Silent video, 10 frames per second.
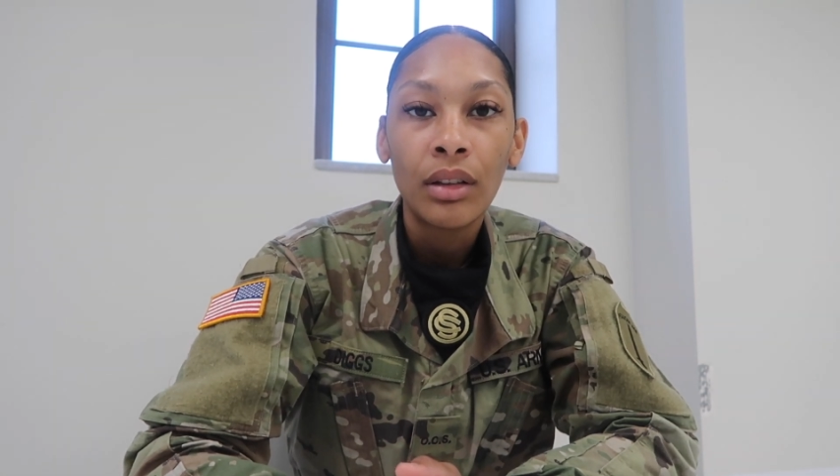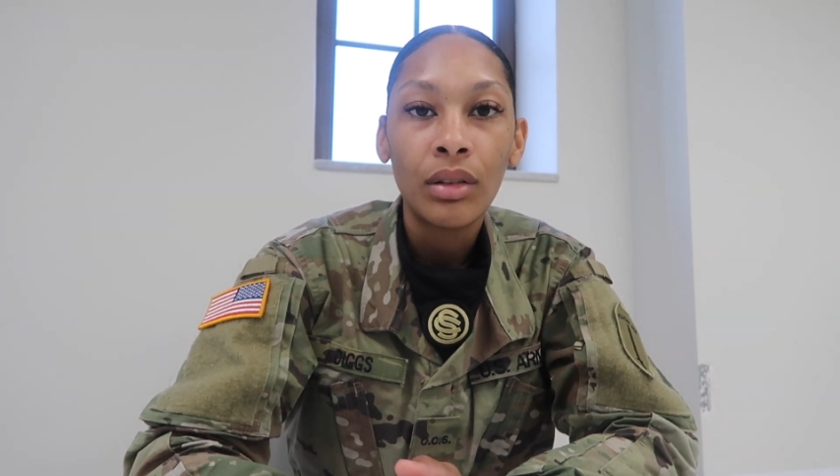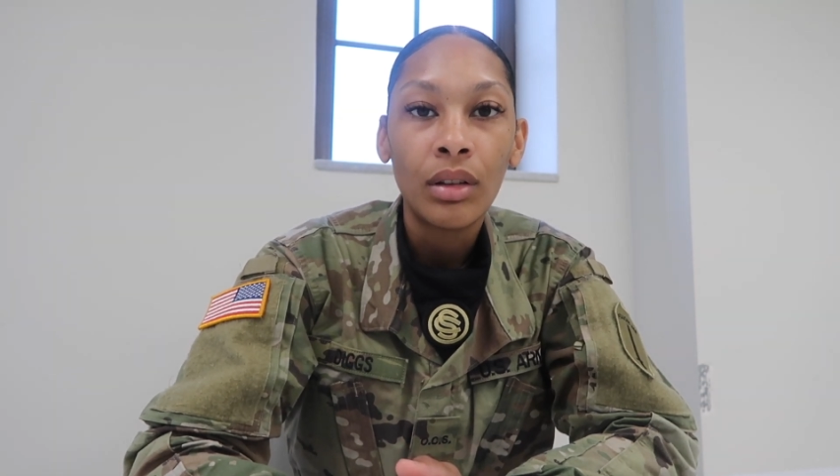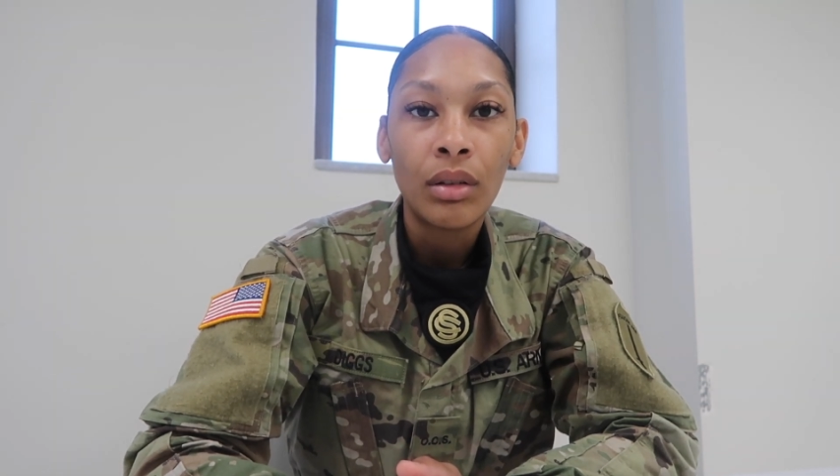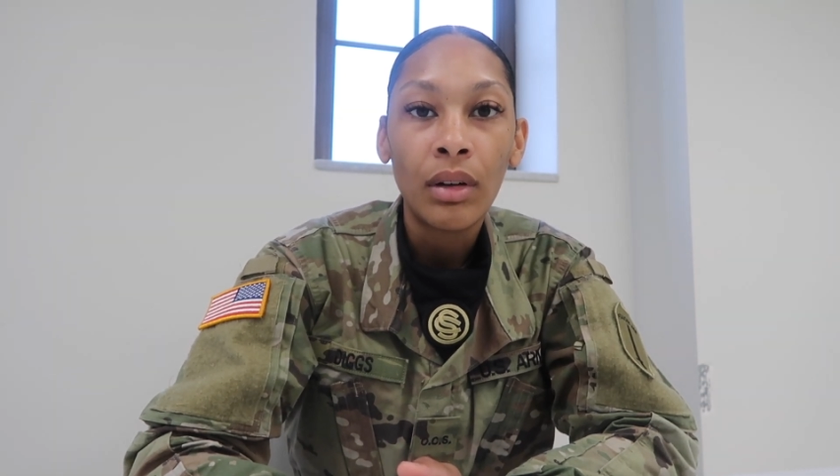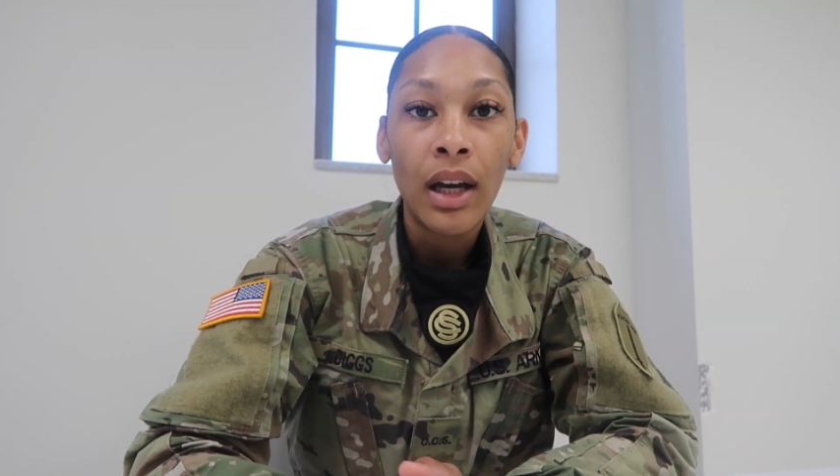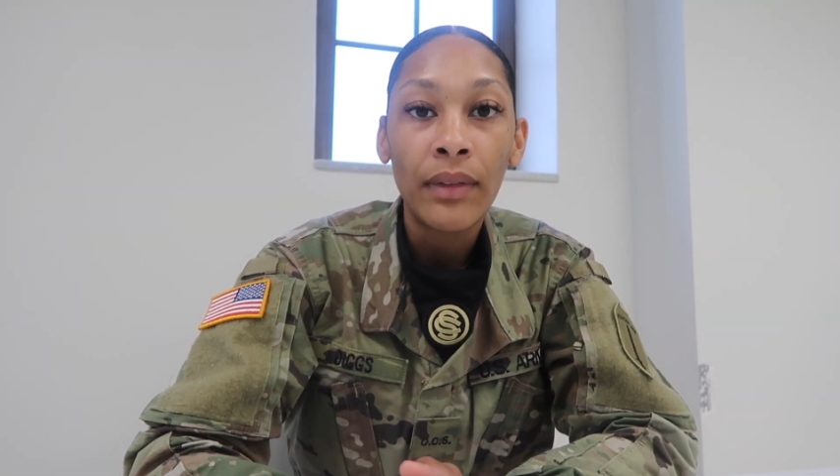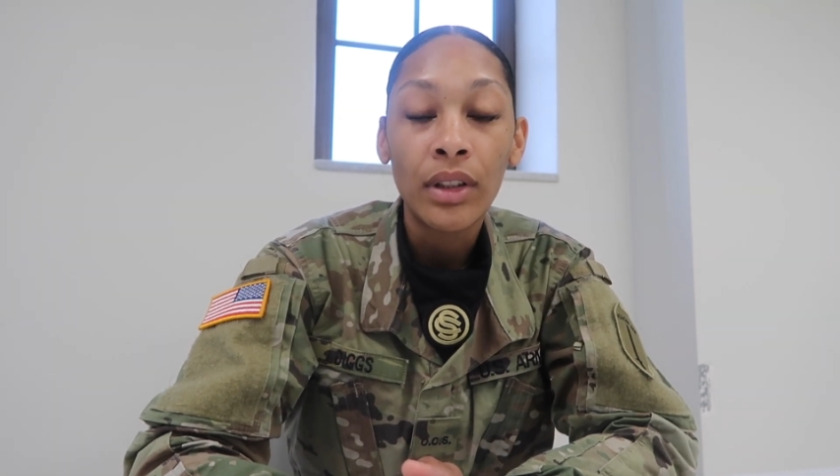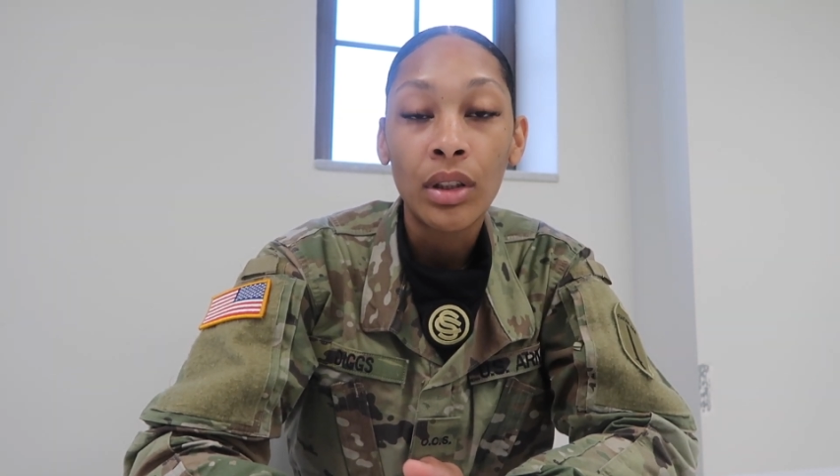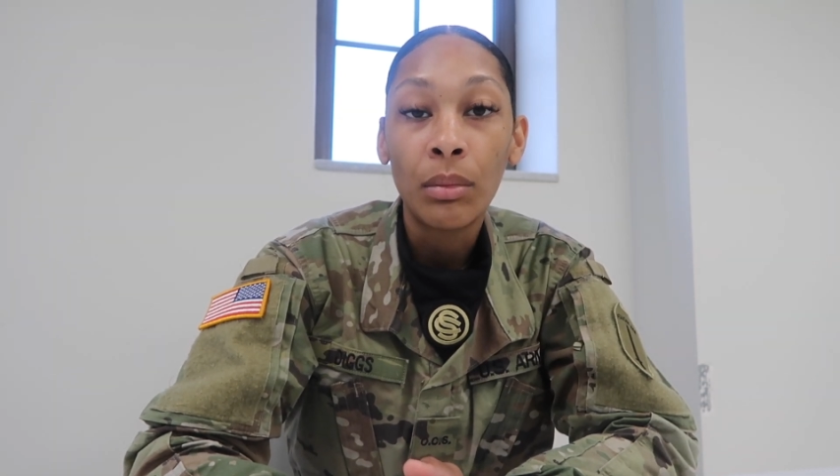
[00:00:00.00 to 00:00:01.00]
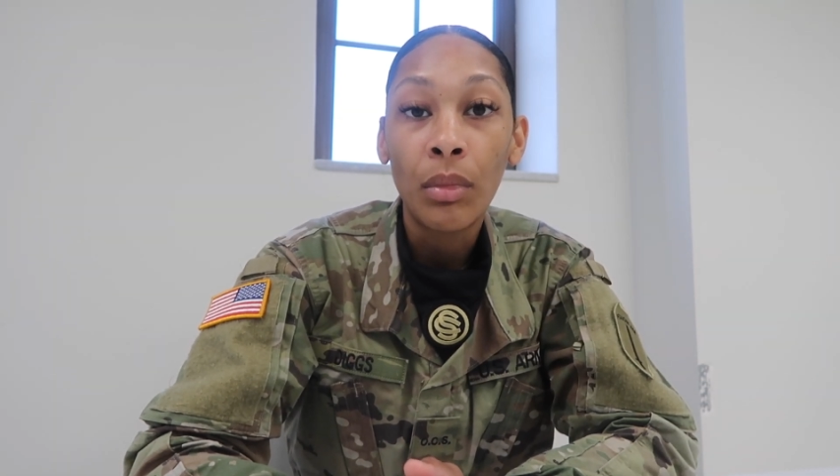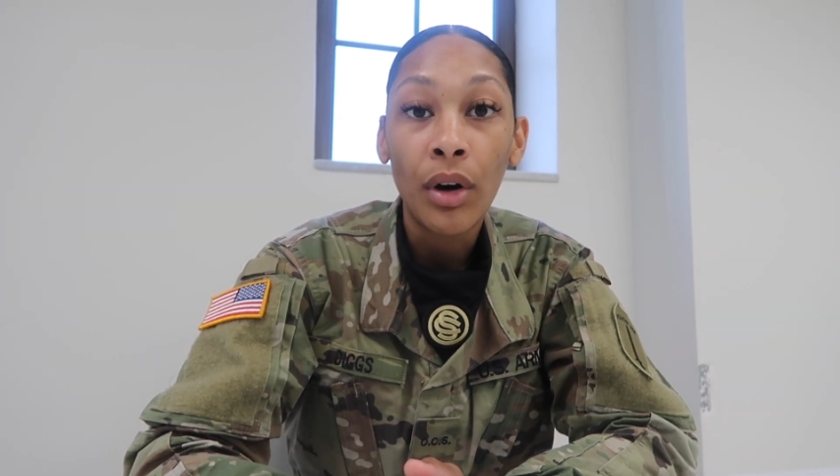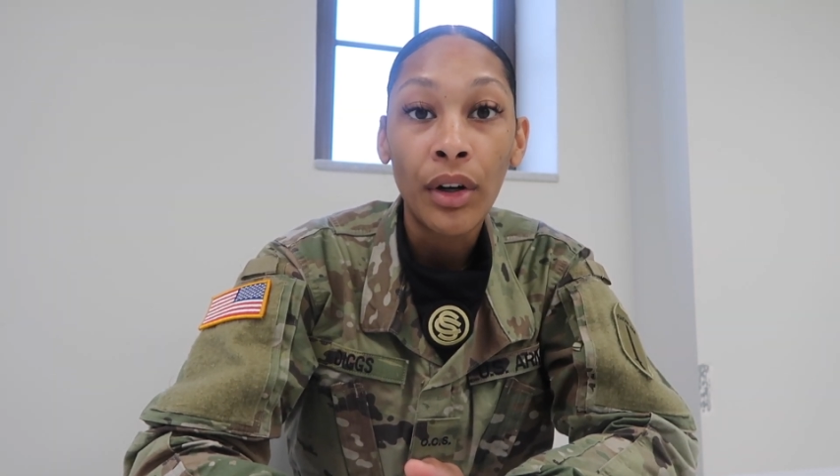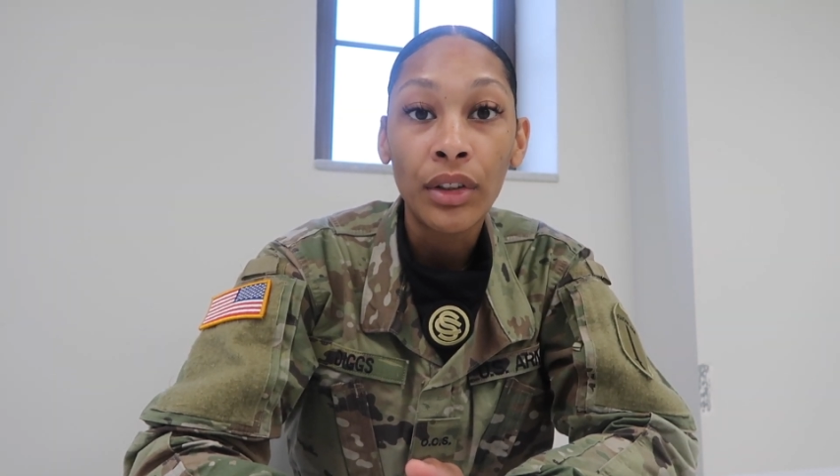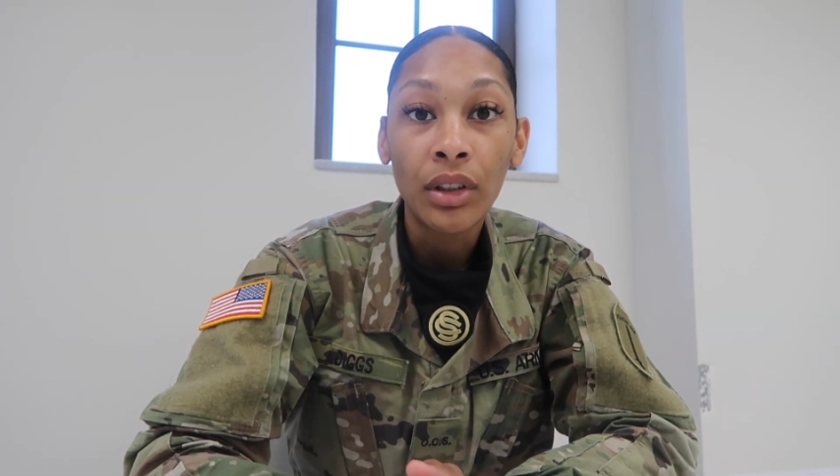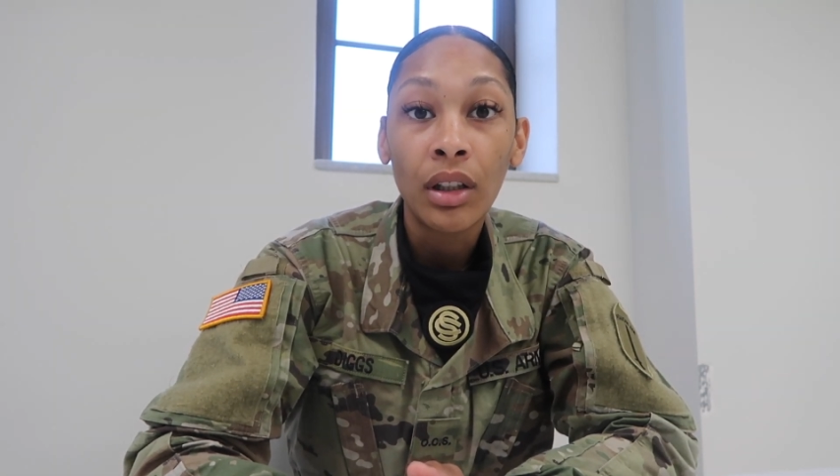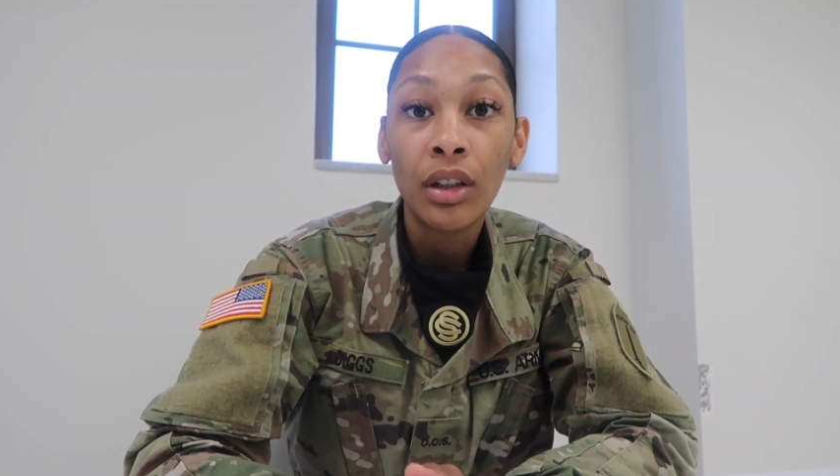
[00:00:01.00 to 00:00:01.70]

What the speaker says: you know, having to march